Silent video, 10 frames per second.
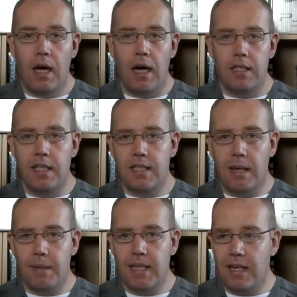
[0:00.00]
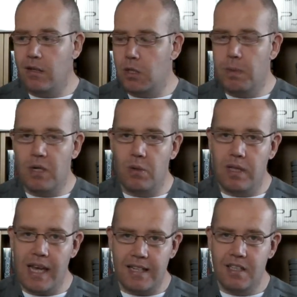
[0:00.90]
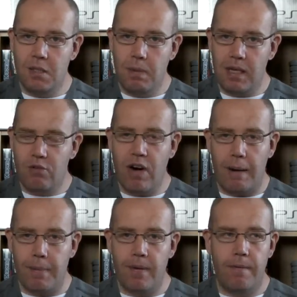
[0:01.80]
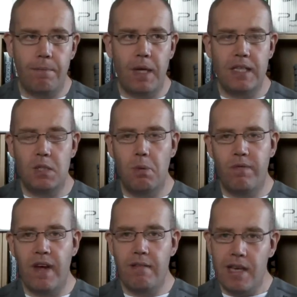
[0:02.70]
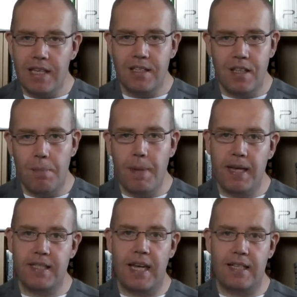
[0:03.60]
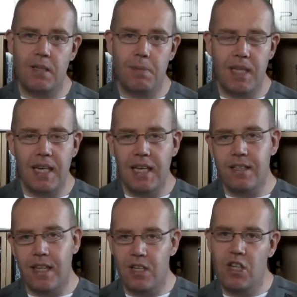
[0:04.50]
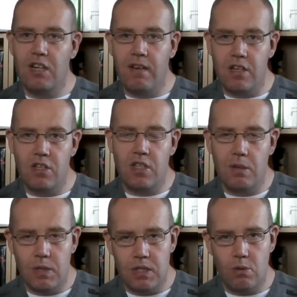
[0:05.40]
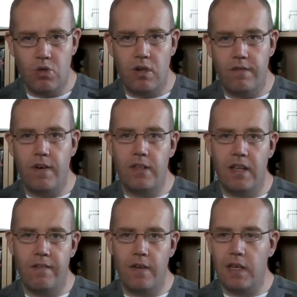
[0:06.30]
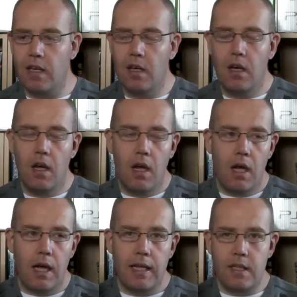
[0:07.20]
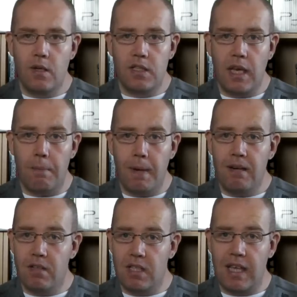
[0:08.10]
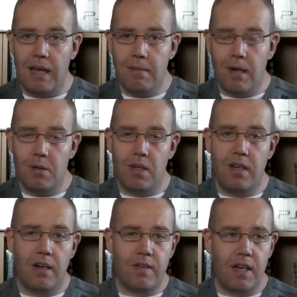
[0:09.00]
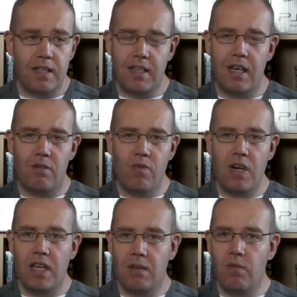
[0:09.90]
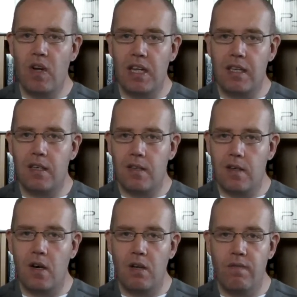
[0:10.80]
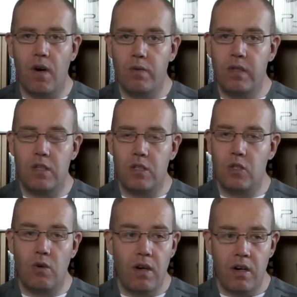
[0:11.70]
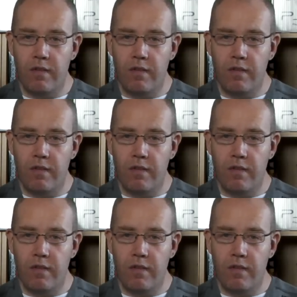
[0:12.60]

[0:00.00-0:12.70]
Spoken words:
I did say on Saturday Night Special that the acting's a bit crap. And to be fair, it isn't the best acting, but then it is last generation, so they were still trying to find their feet. It does get better as the game goes on, and I've got to say, I really, really got involved in the storyline.